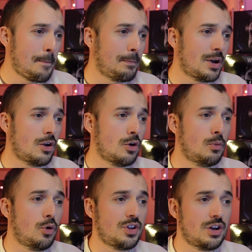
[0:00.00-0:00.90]
but no
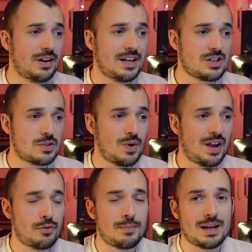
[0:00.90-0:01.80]
more than 9 inches away
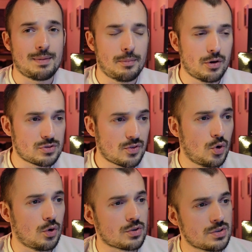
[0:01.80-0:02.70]
from enemy models, of
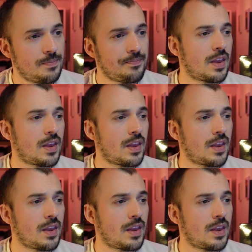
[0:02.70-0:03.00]
course.